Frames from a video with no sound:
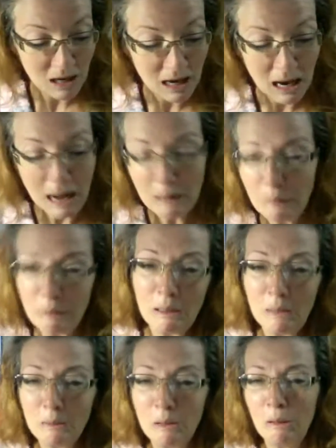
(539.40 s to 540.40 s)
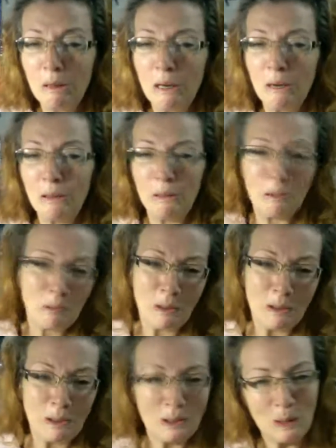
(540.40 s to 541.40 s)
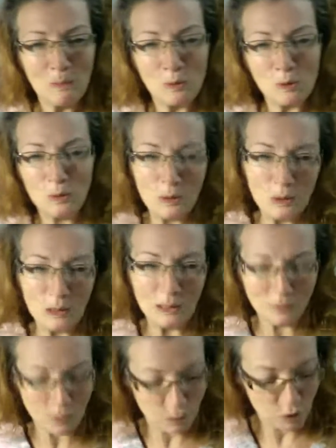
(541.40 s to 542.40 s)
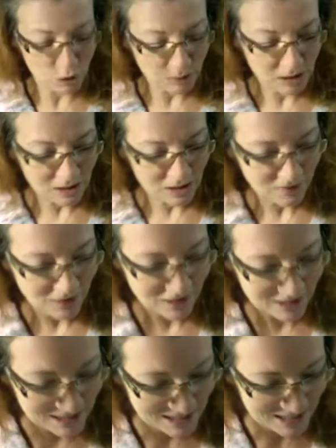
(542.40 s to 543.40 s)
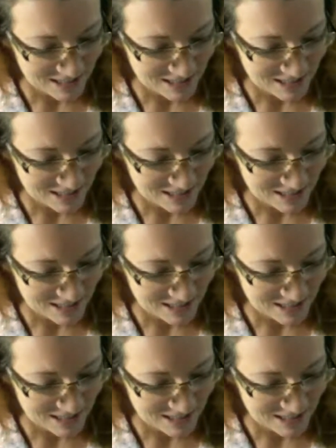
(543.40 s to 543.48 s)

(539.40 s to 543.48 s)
I don't think I'll be going on anywhere anytime soon in the near future because of all this,